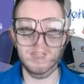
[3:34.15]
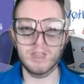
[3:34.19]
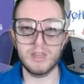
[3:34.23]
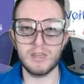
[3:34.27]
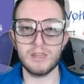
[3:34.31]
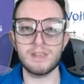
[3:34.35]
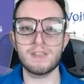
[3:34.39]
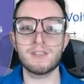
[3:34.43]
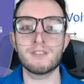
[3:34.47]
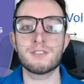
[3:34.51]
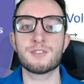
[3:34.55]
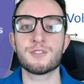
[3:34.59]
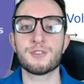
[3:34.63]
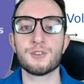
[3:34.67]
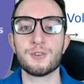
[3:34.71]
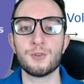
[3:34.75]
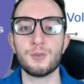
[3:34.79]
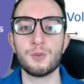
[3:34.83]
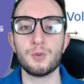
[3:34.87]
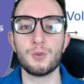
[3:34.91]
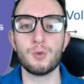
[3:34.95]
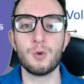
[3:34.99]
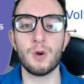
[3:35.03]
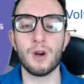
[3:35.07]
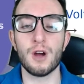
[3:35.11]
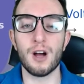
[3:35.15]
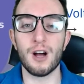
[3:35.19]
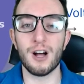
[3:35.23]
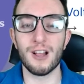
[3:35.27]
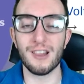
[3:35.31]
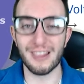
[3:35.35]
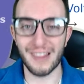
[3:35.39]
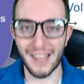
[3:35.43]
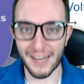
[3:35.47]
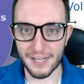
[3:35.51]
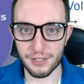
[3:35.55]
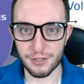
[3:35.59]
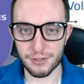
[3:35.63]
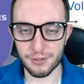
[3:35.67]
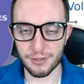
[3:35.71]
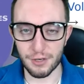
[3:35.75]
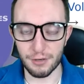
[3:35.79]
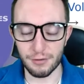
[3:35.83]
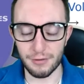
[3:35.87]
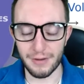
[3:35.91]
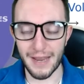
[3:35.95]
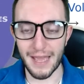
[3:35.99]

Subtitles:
Into Electrode.